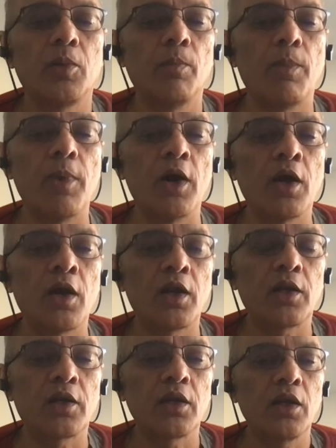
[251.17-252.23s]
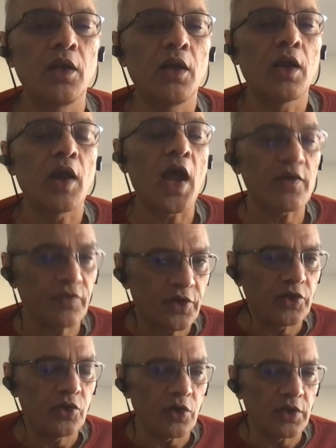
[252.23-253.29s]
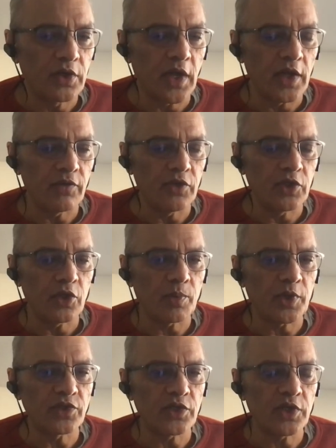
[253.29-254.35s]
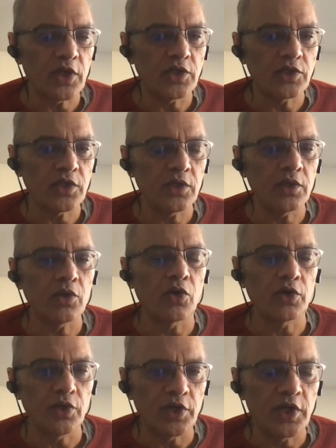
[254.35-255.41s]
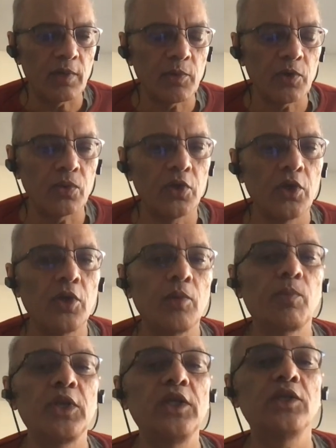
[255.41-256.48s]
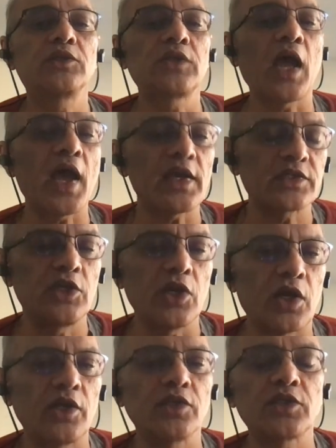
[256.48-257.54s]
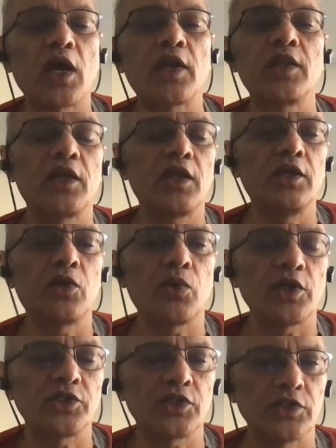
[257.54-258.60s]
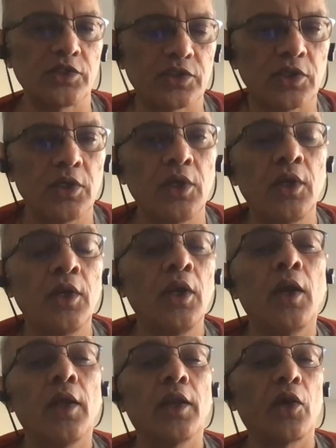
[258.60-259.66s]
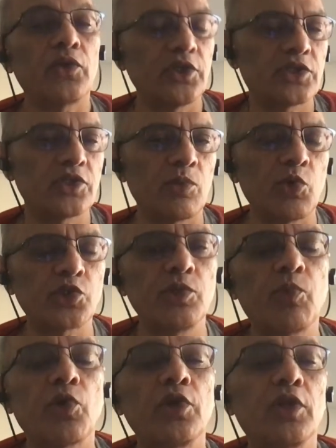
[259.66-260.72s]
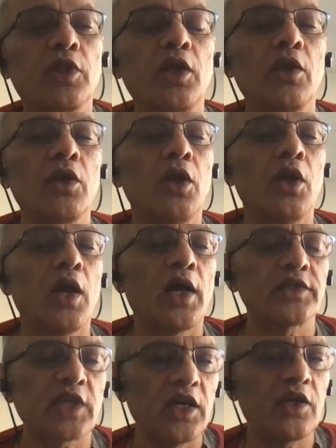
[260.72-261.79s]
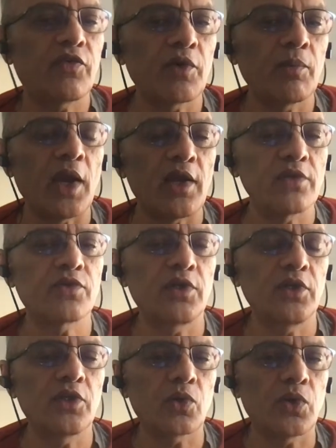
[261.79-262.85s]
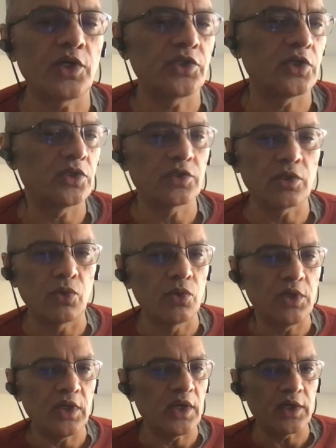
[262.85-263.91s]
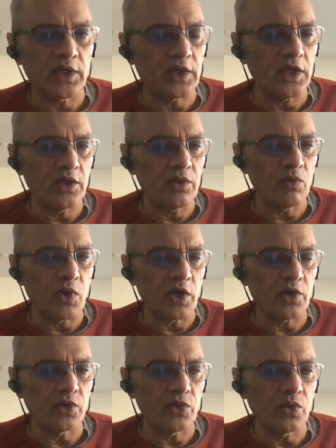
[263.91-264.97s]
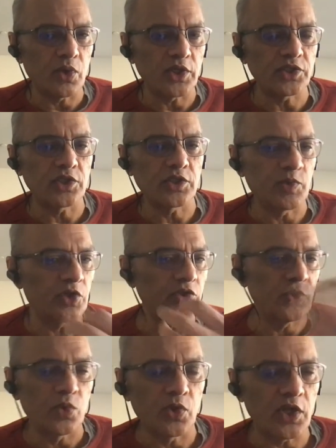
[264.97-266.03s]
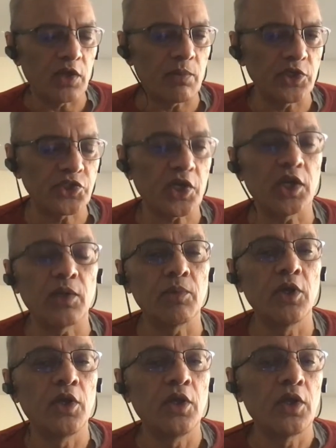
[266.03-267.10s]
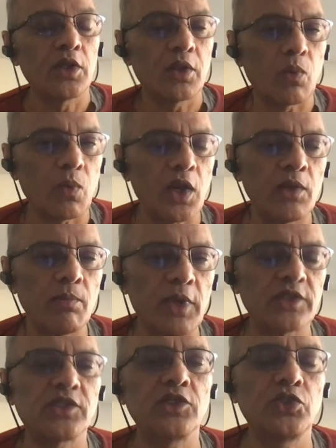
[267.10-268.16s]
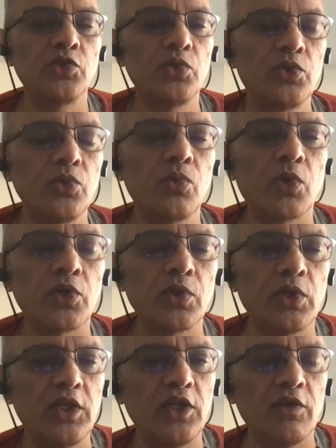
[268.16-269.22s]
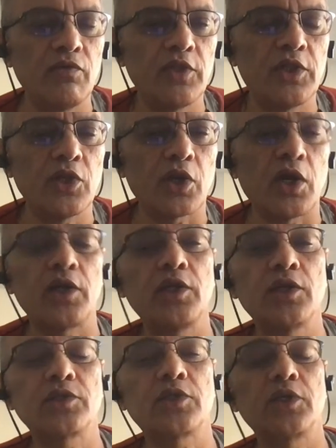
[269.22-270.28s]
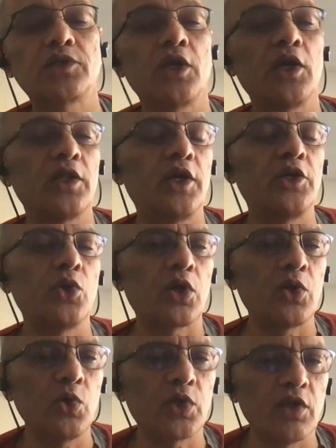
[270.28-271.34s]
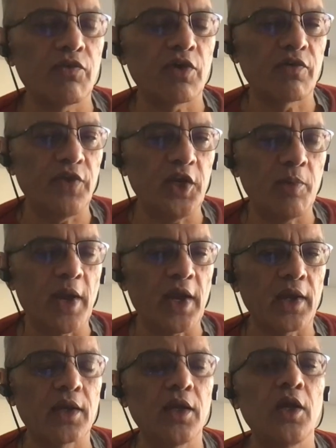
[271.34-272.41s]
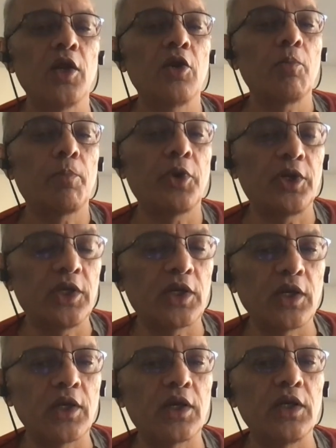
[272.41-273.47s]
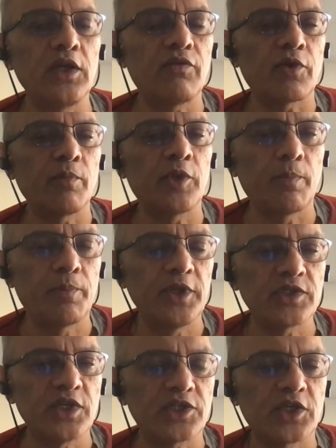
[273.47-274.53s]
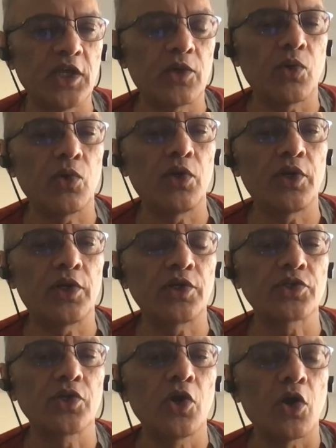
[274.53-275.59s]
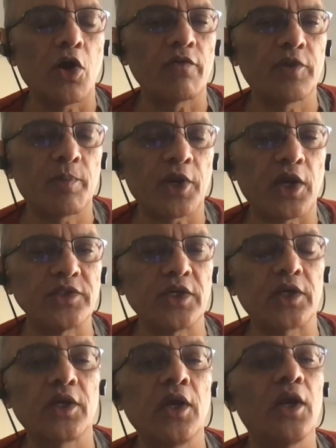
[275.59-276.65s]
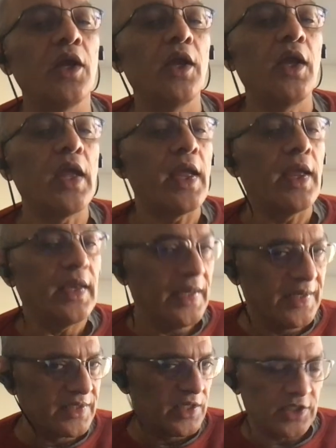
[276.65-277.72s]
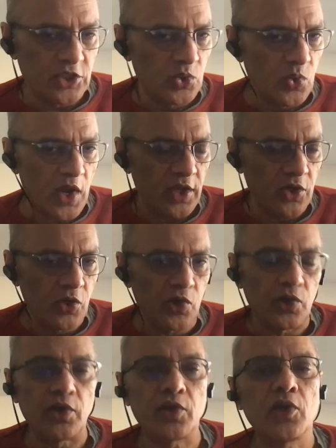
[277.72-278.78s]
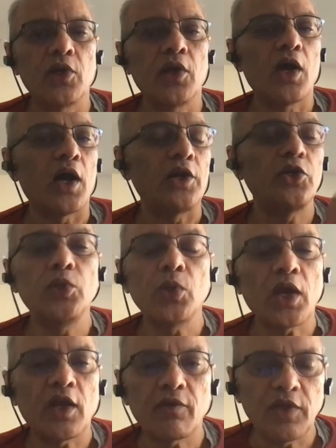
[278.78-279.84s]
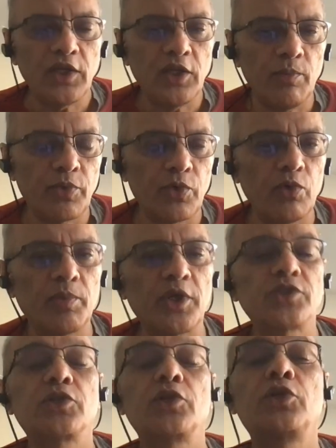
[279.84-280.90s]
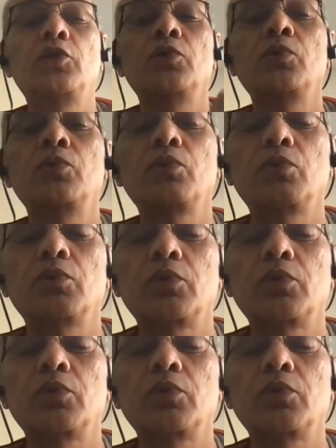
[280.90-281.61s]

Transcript: But after you're done with your presentation or your demo, please ask the audience, are there any questions? Now, this is the most important thing. Aside from answering the questions, only entertain 1 or 2 questions because you won't have much time. The one message you do want to leave with your audience is that you are looking for feedback, particularly from the business stakeholders of the project. Is this UI good? Do you have any improvements? Do you